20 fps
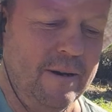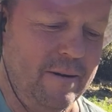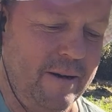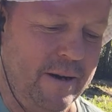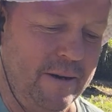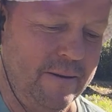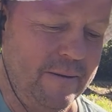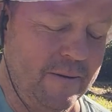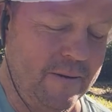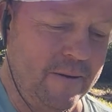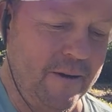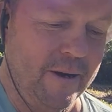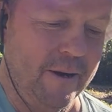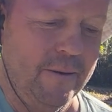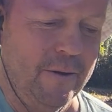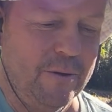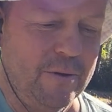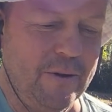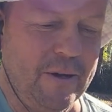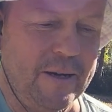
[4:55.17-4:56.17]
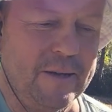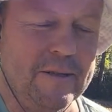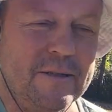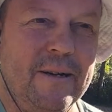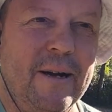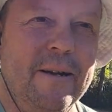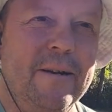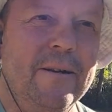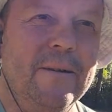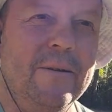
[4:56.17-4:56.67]
and the other thing is
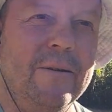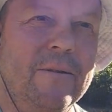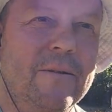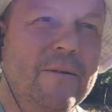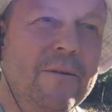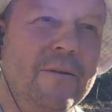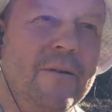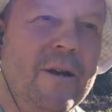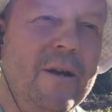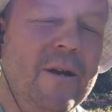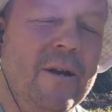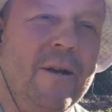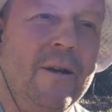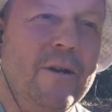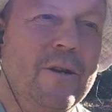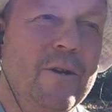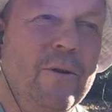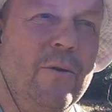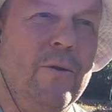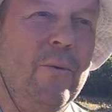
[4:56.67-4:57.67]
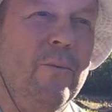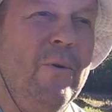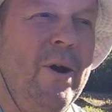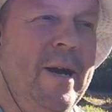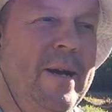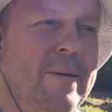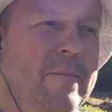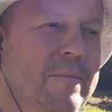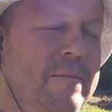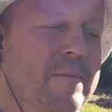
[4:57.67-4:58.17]
I hear that the
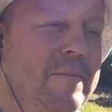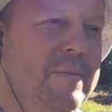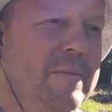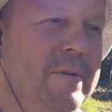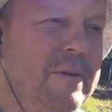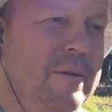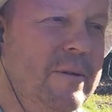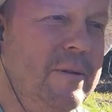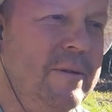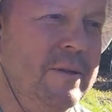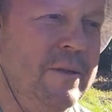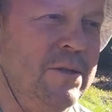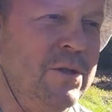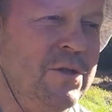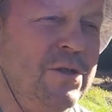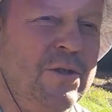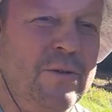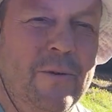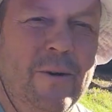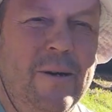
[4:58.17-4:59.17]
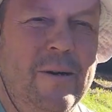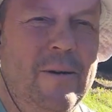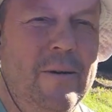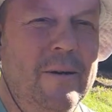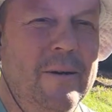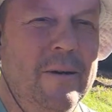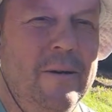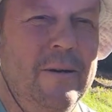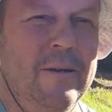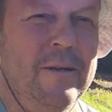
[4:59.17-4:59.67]
right is
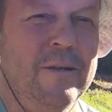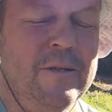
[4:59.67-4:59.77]
strong in